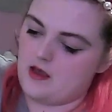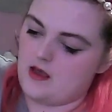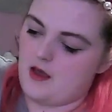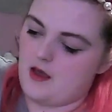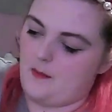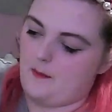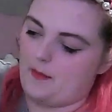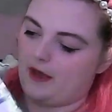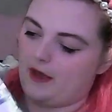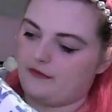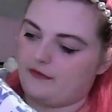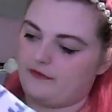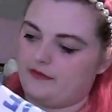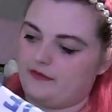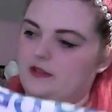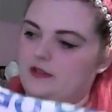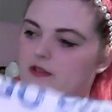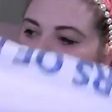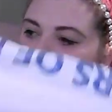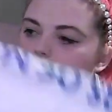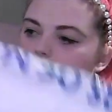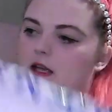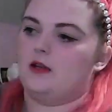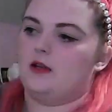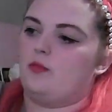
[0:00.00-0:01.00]
but I feel
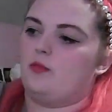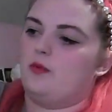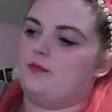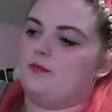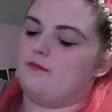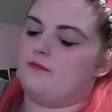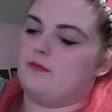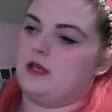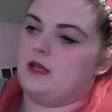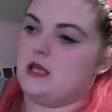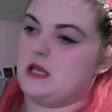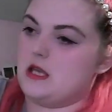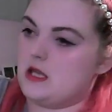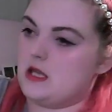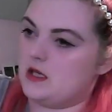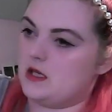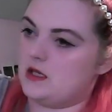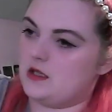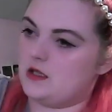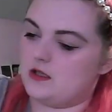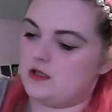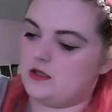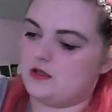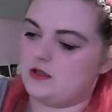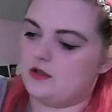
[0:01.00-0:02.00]
like with me
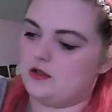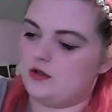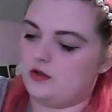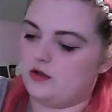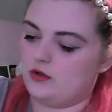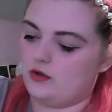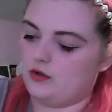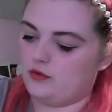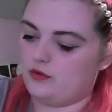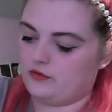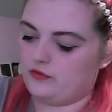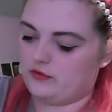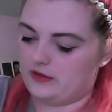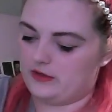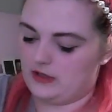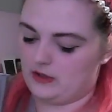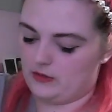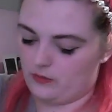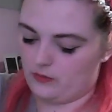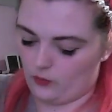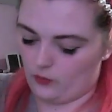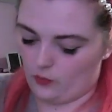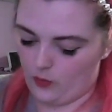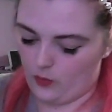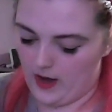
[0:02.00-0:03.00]
losing
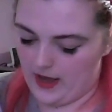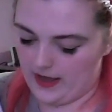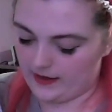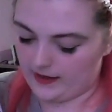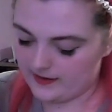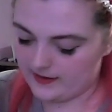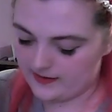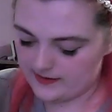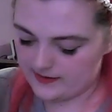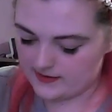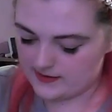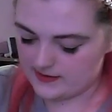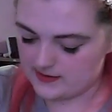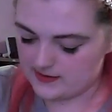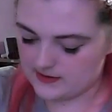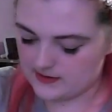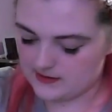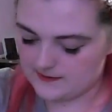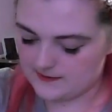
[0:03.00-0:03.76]
weight,